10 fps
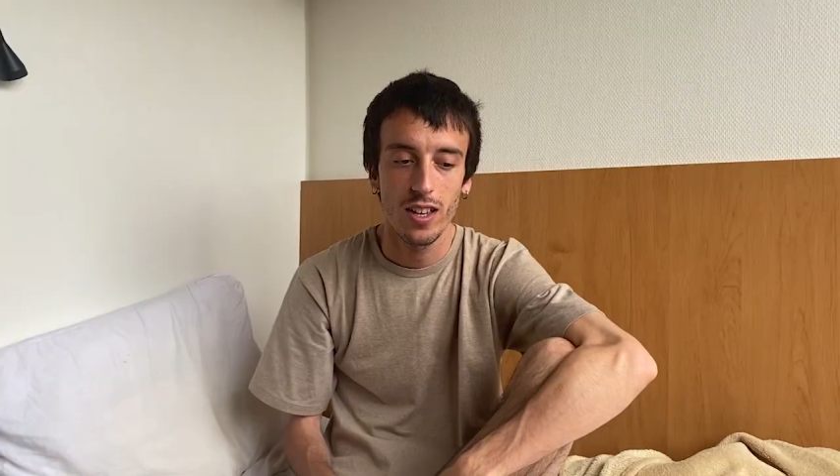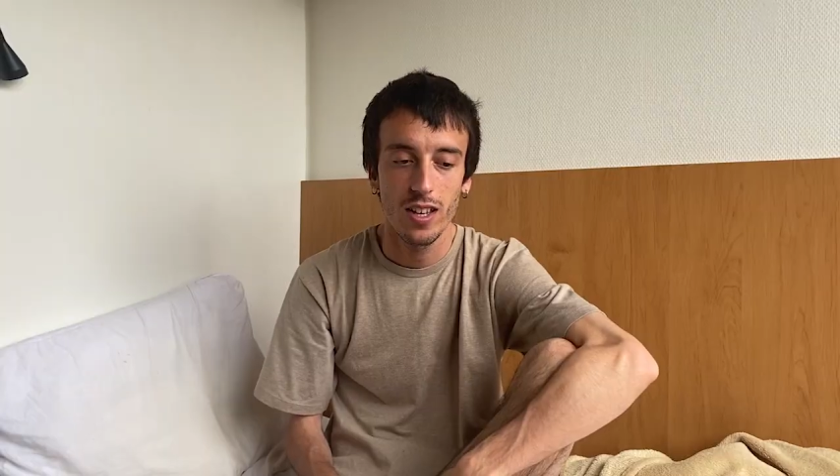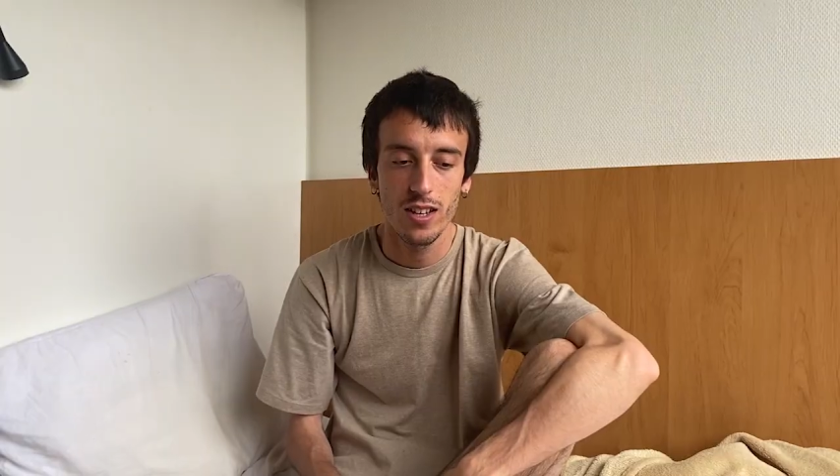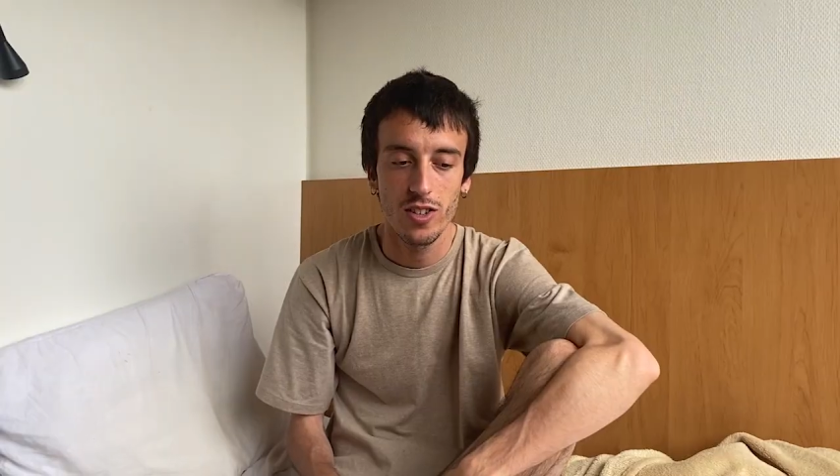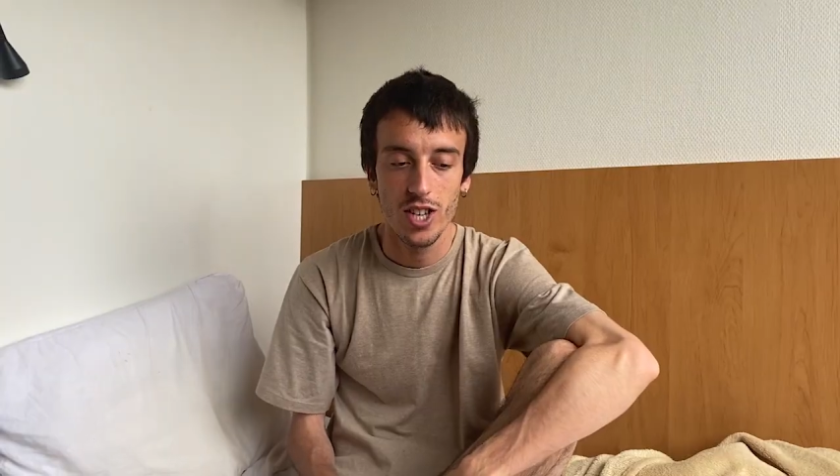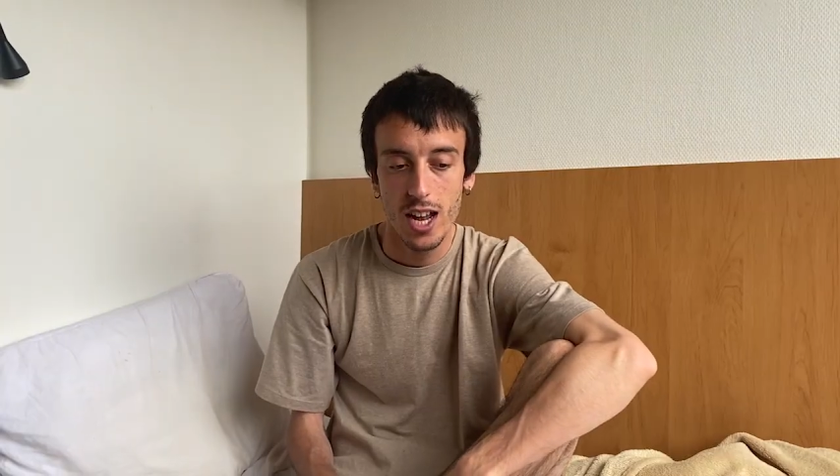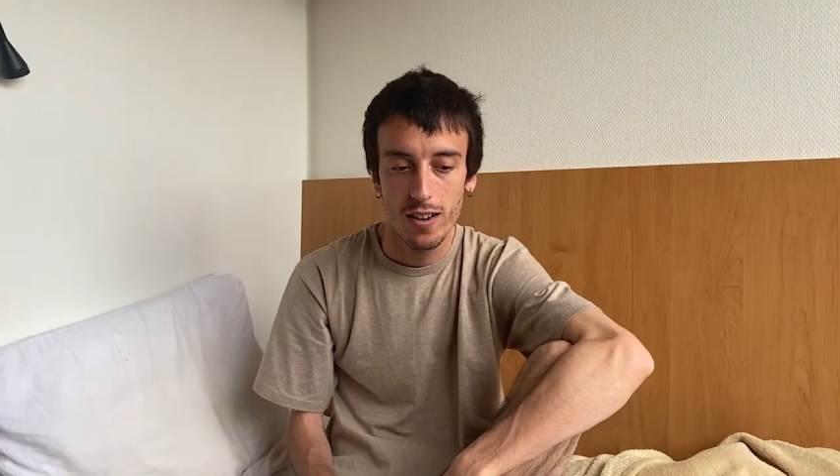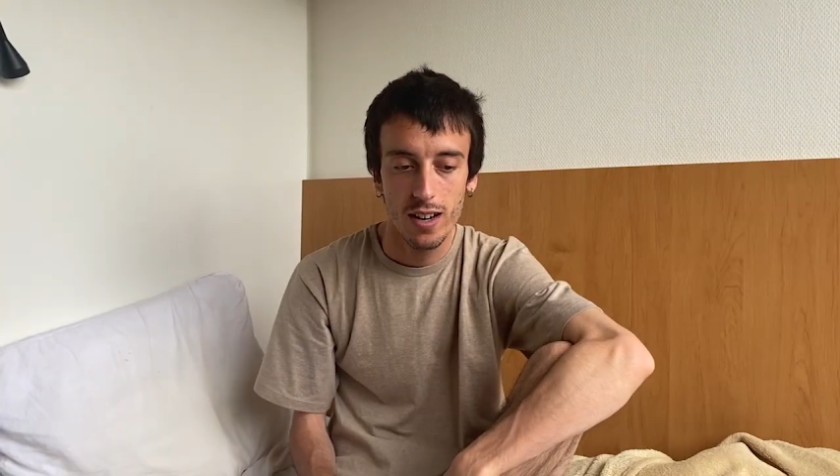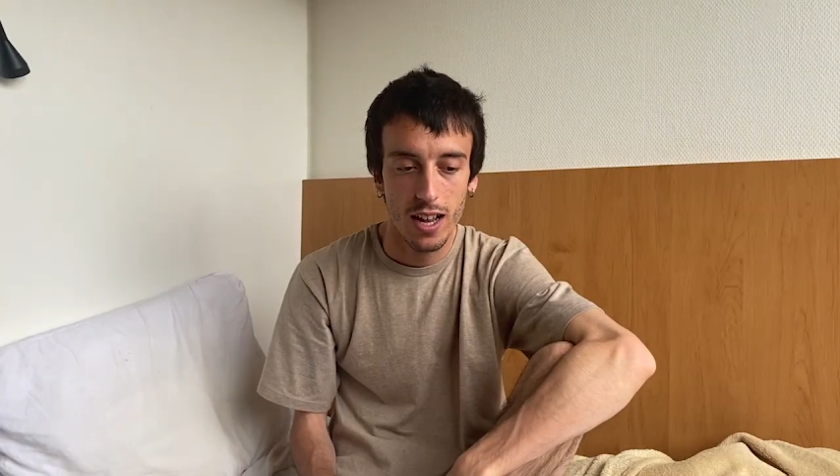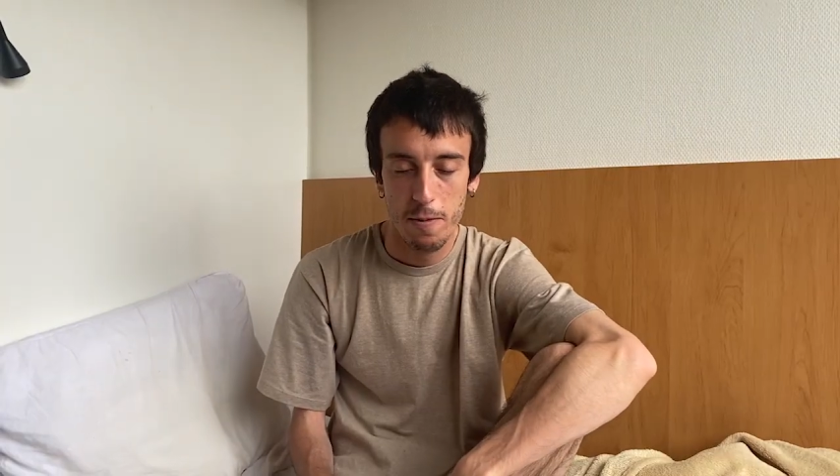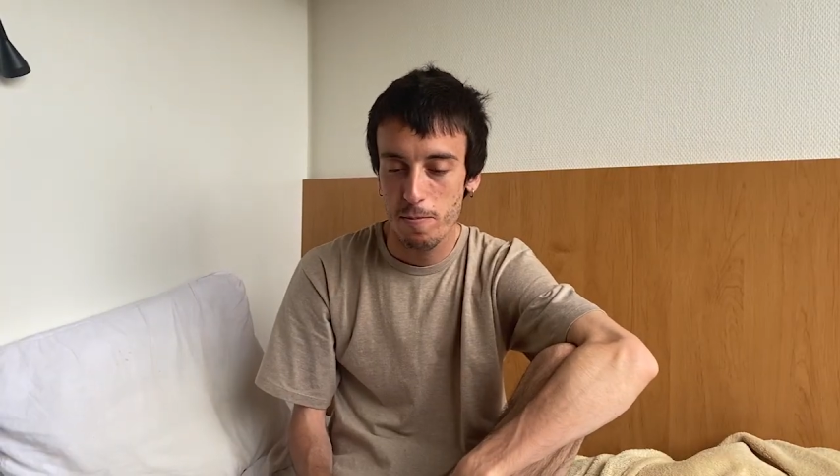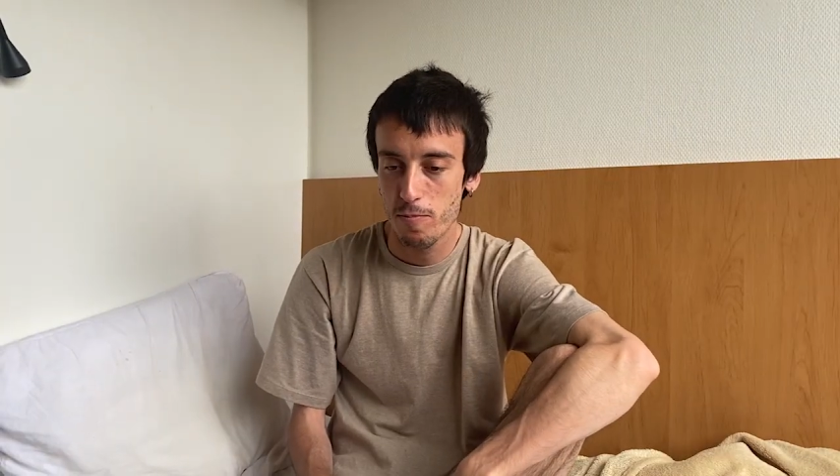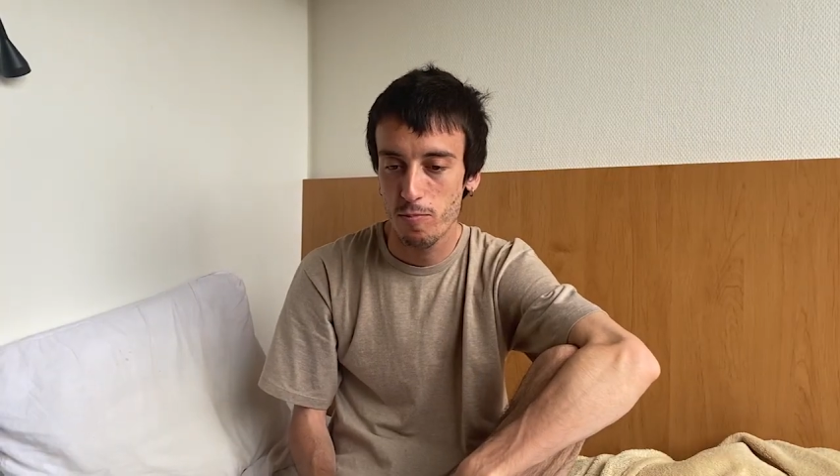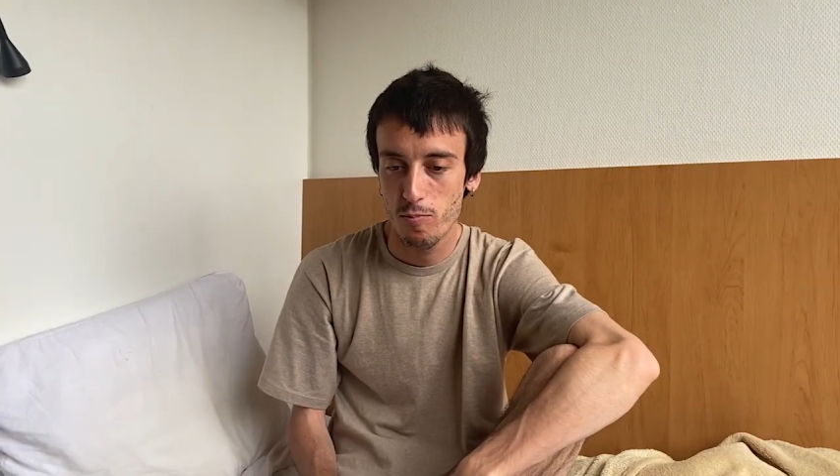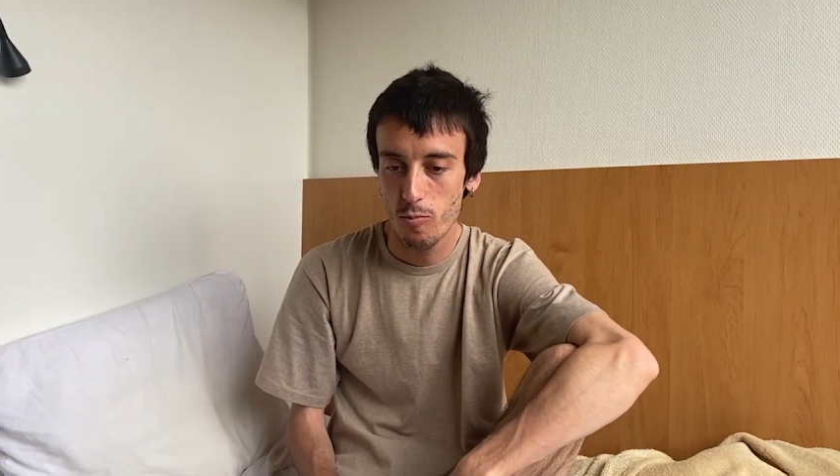In general,
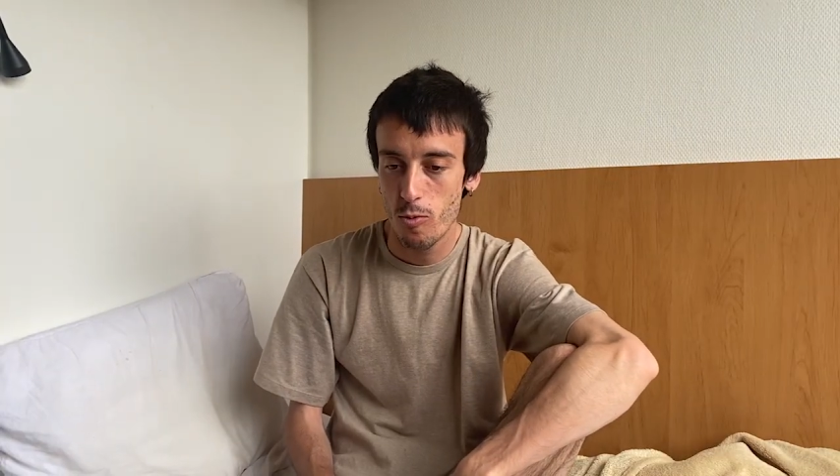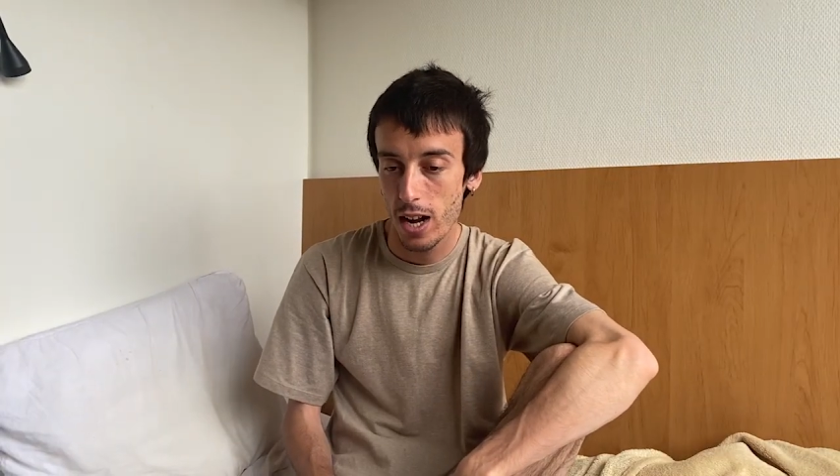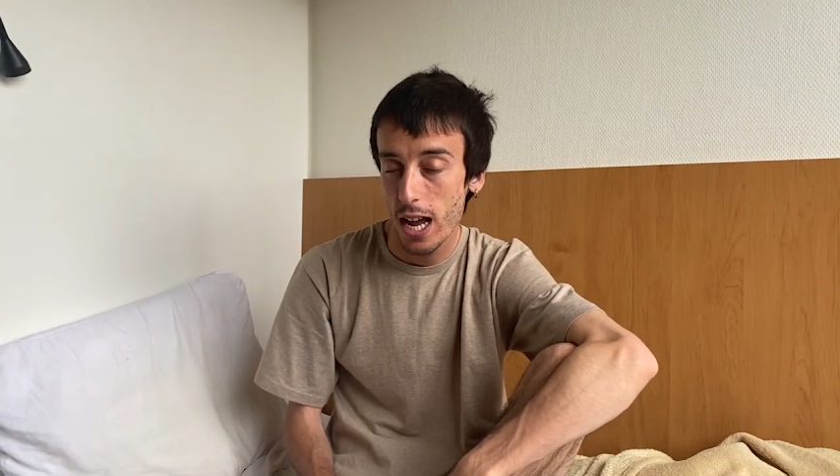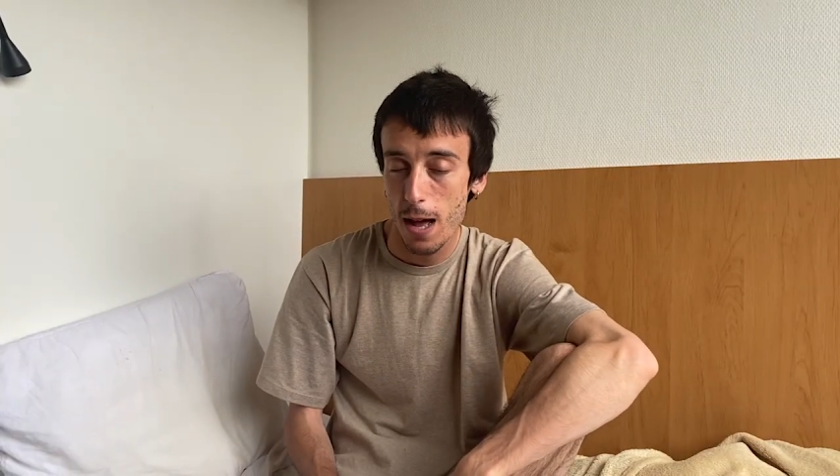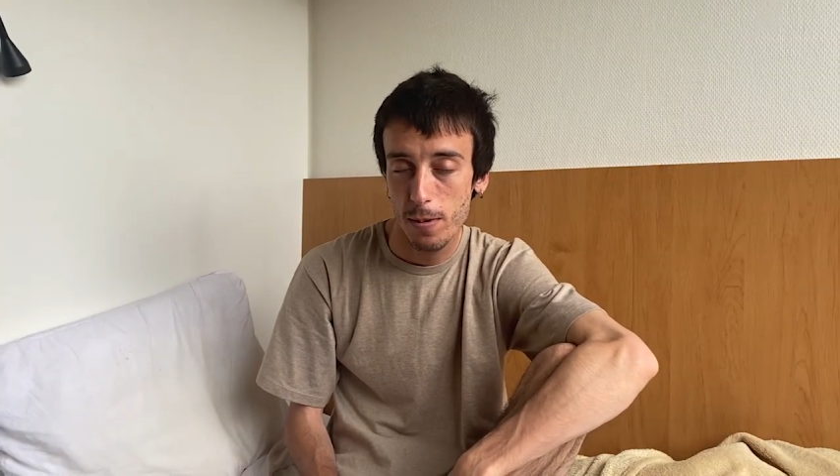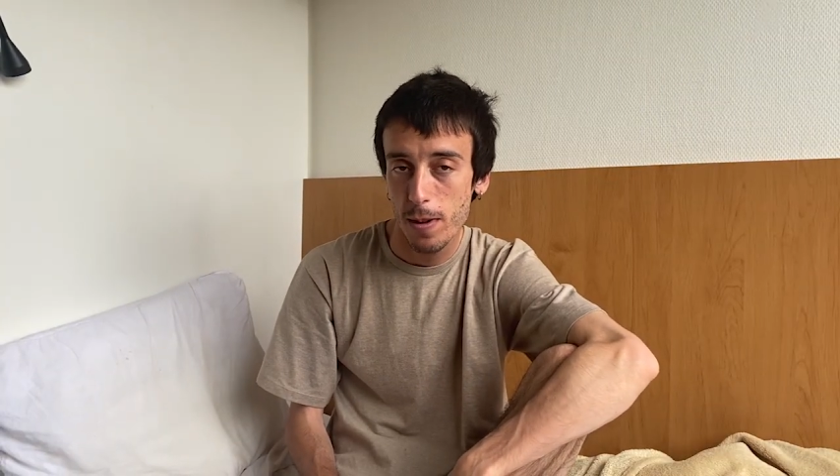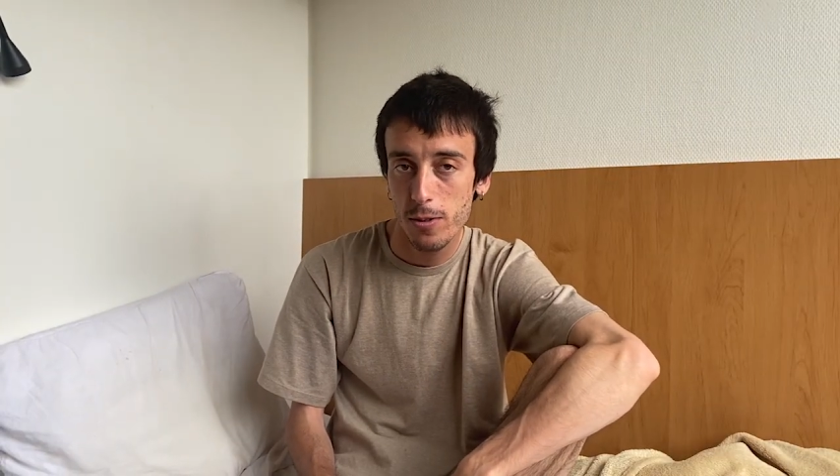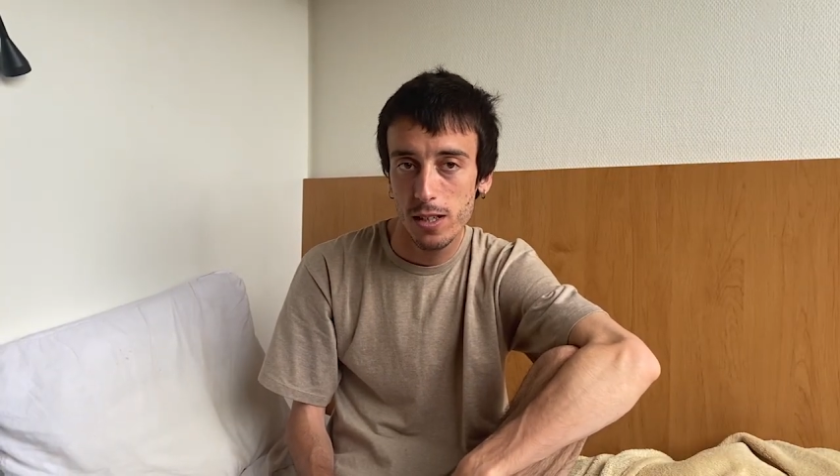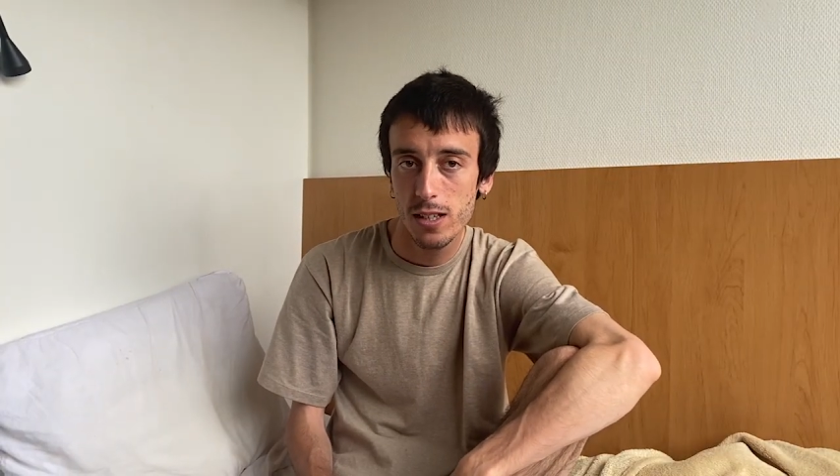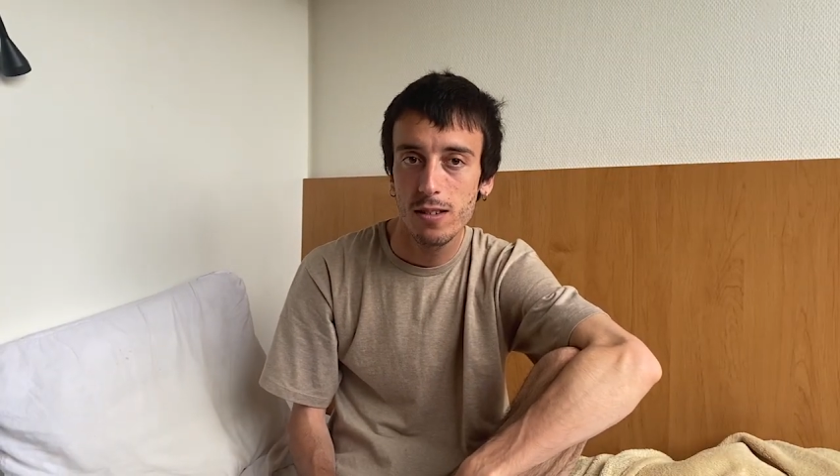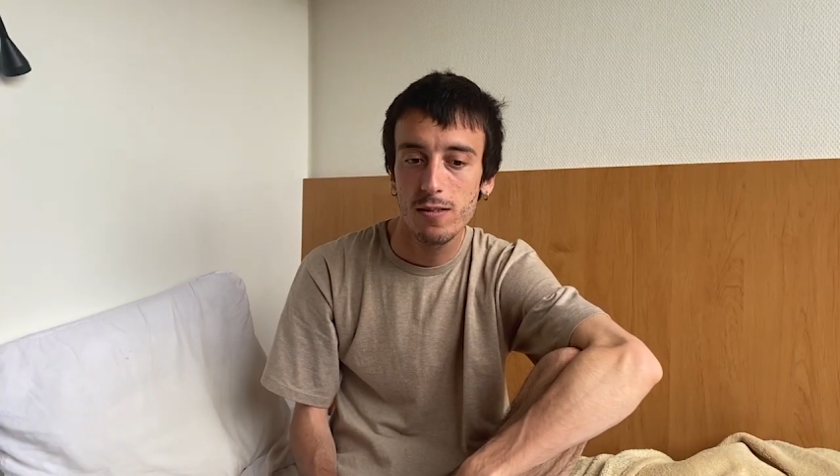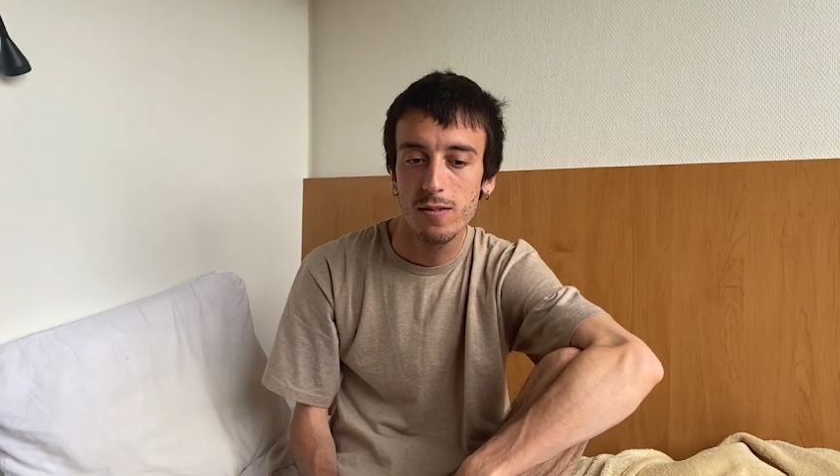I'm really happy about it,